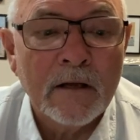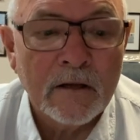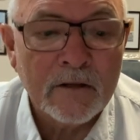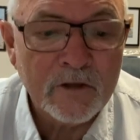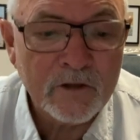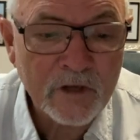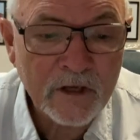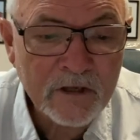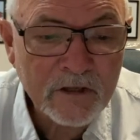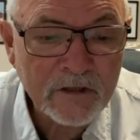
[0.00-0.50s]

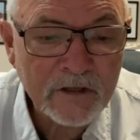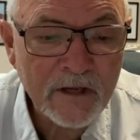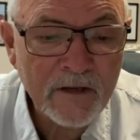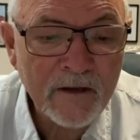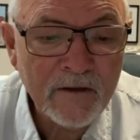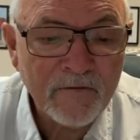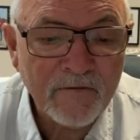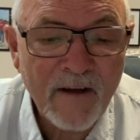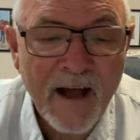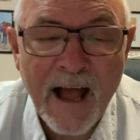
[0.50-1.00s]

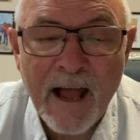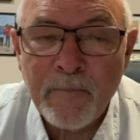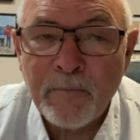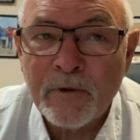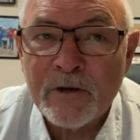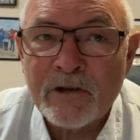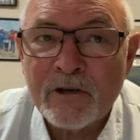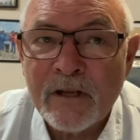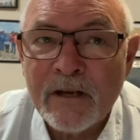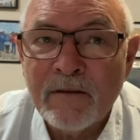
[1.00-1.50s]

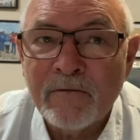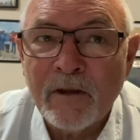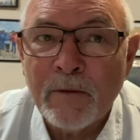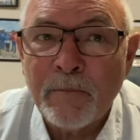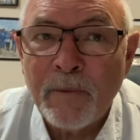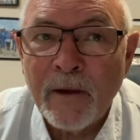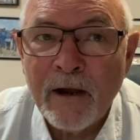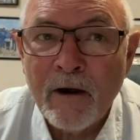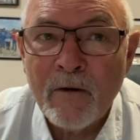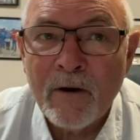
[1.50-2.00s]
65% of the
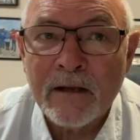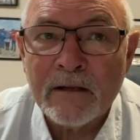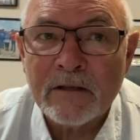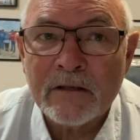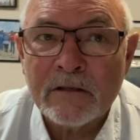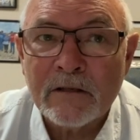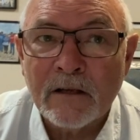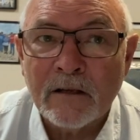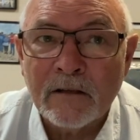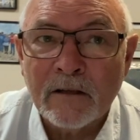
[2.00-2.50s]

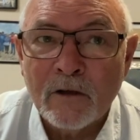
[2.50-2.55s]
parents